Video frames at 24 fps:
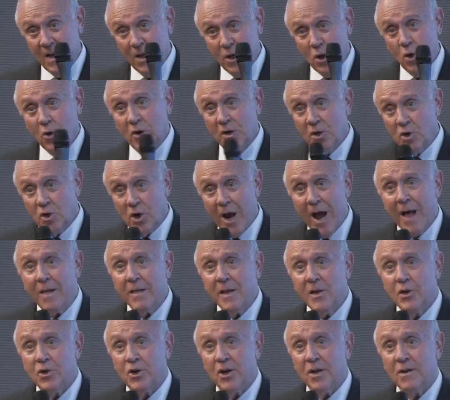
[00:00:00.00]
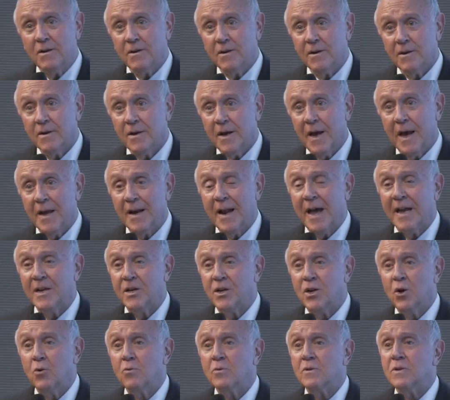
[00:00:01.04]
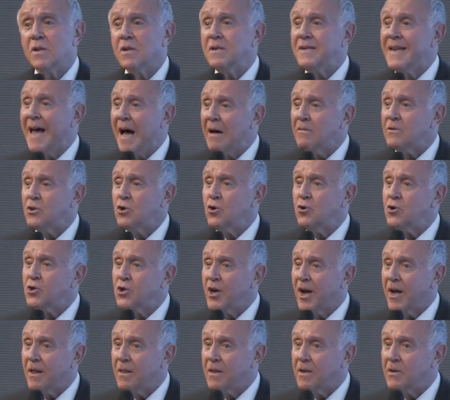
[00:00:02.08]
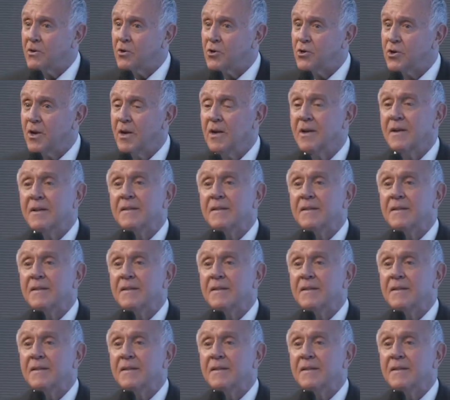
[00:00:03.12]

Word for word: You can challenge it, and I don't doubt your challenge